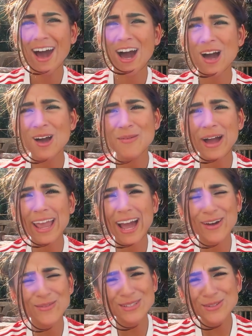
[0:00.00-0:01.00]
Um, I
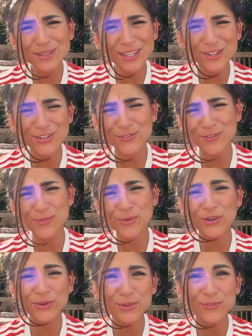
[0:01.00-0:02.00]
have, wasn't really too
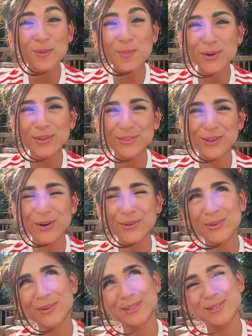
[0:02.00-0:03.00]
familiar with football,
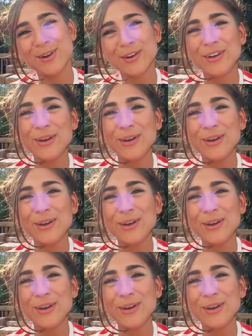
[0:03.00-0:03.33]
no, or soccer.